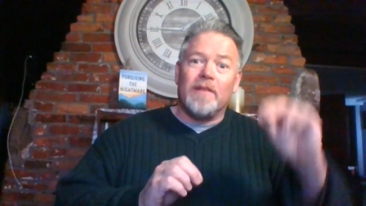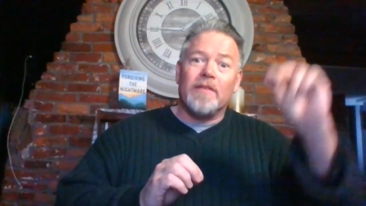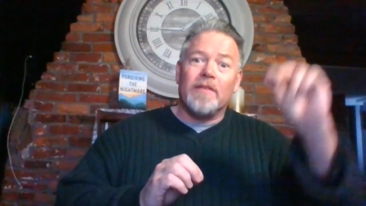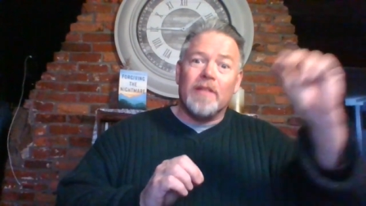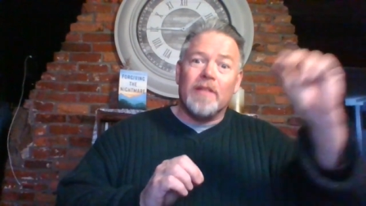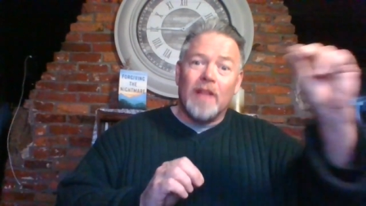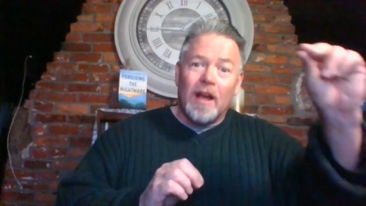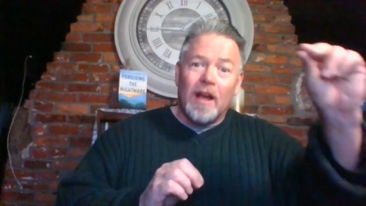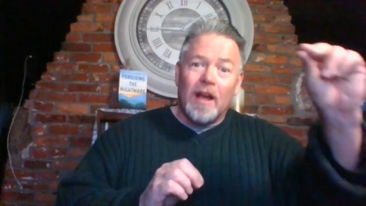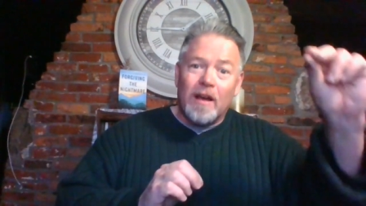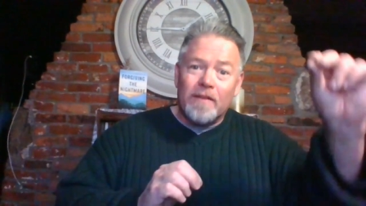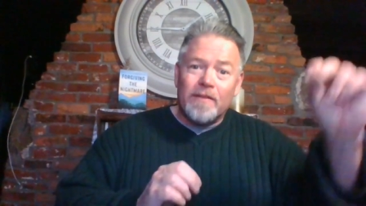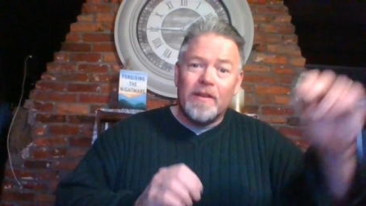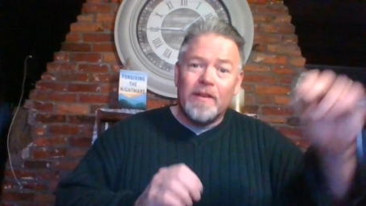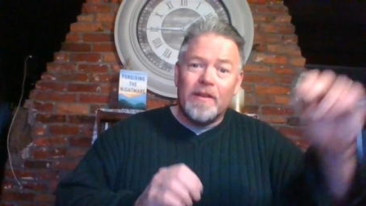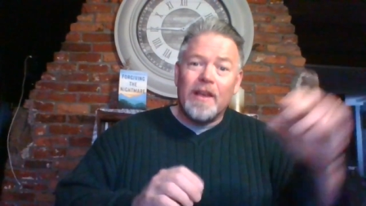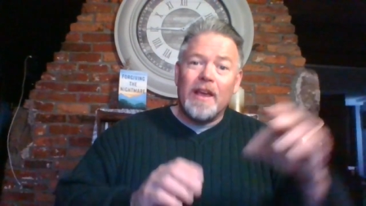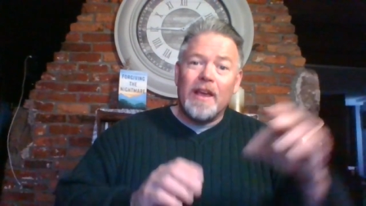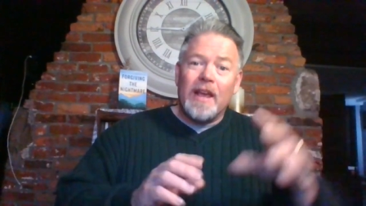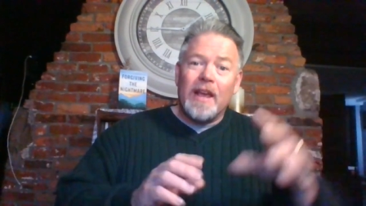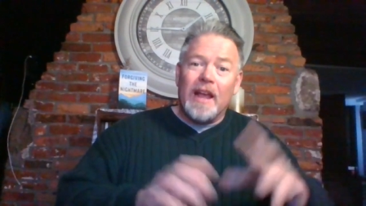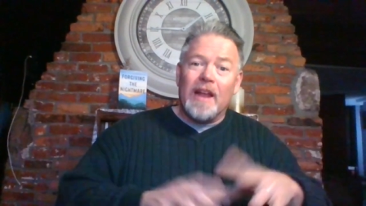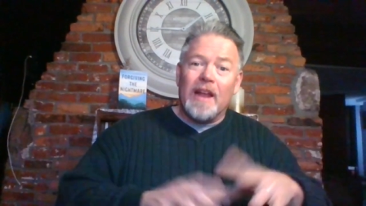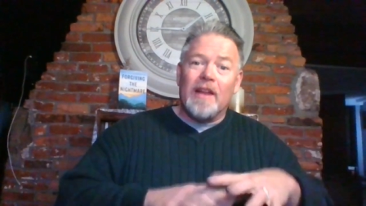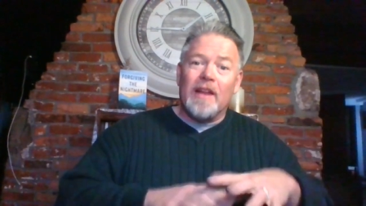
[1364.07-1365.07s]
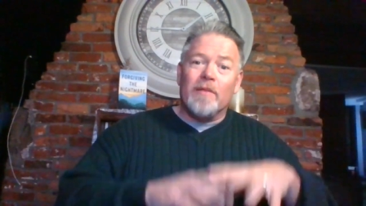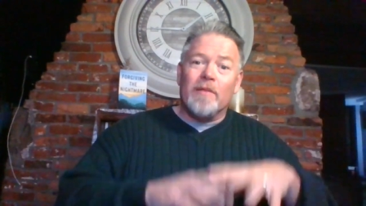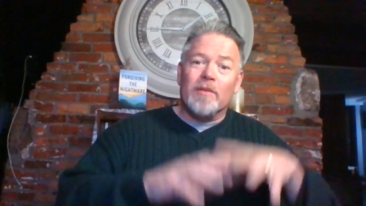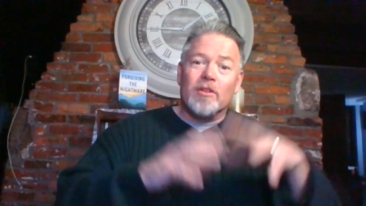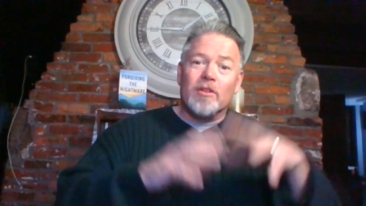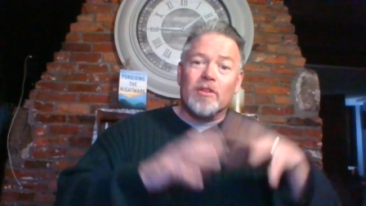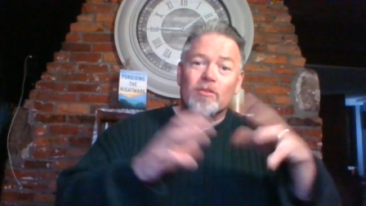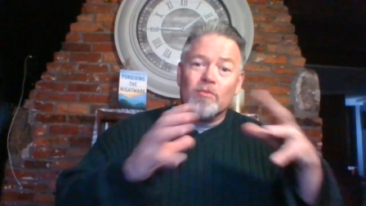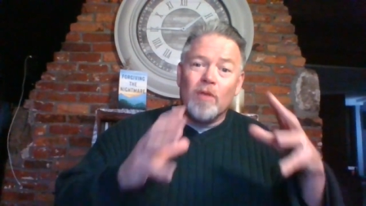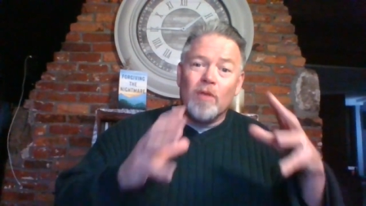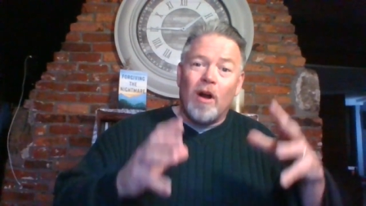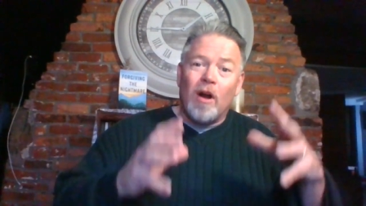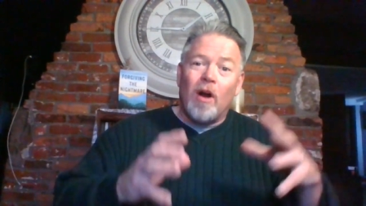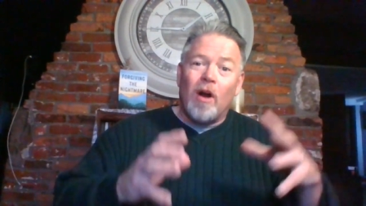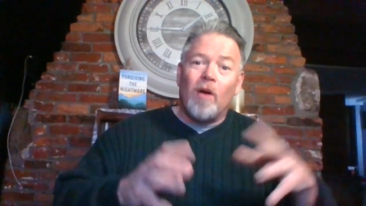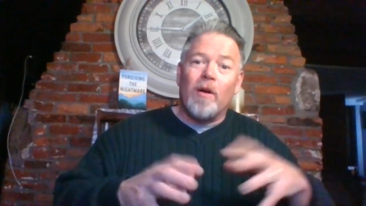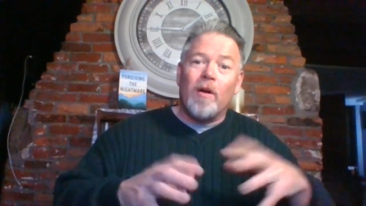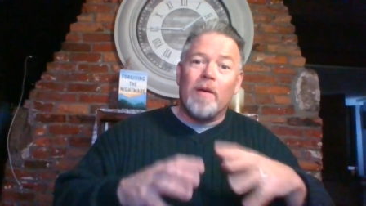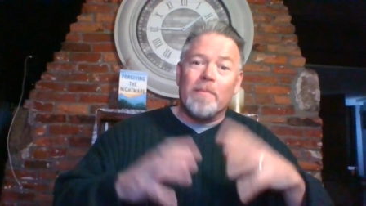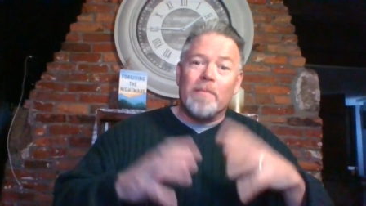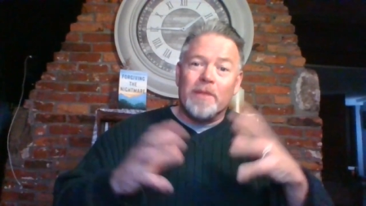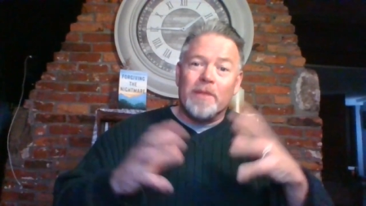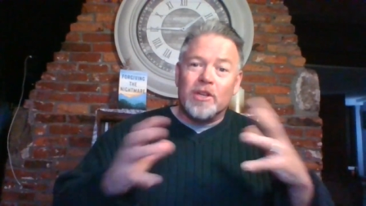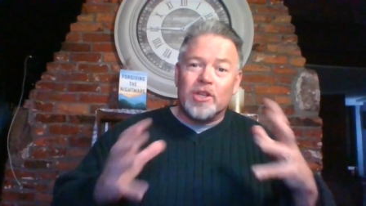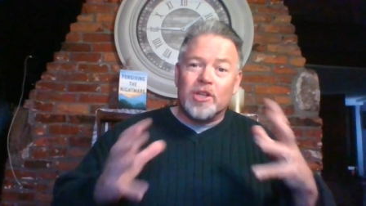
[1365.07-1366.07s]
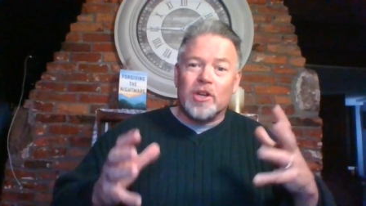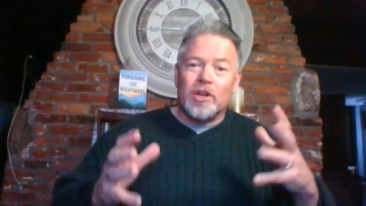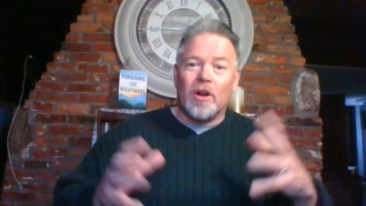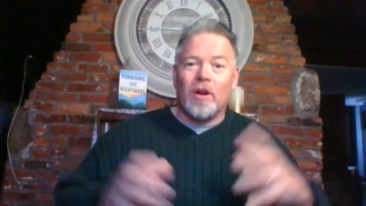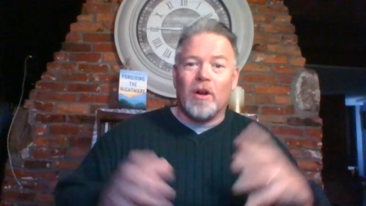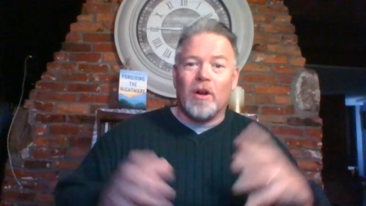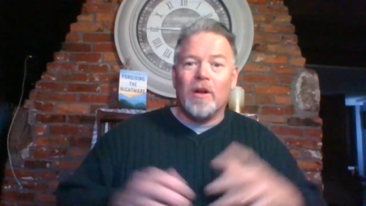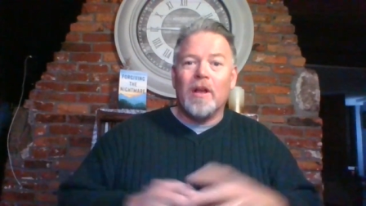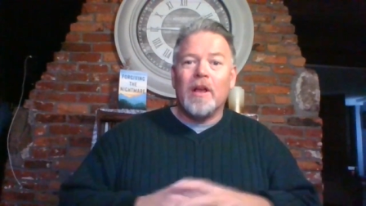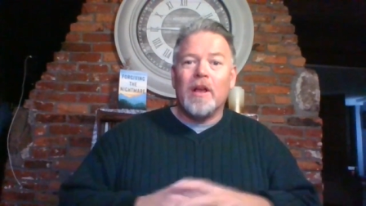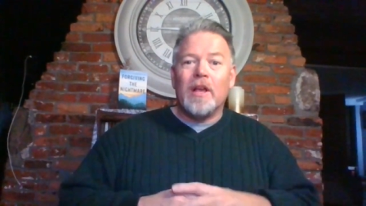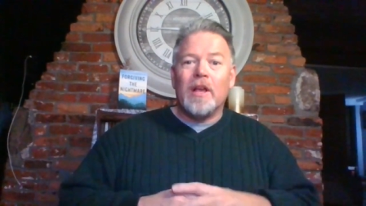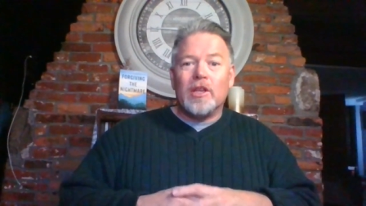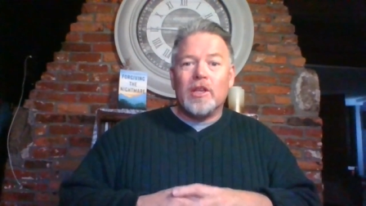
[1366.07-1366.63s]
of love, and it would grow and mature.